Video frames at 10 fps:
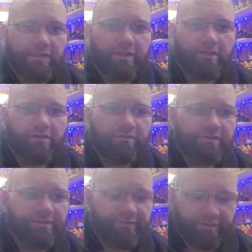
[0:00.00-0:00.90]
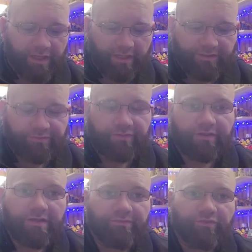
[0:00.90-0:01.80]
You know, believe it or not, his real
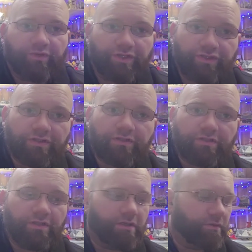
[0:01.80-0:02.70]
name's Richard, you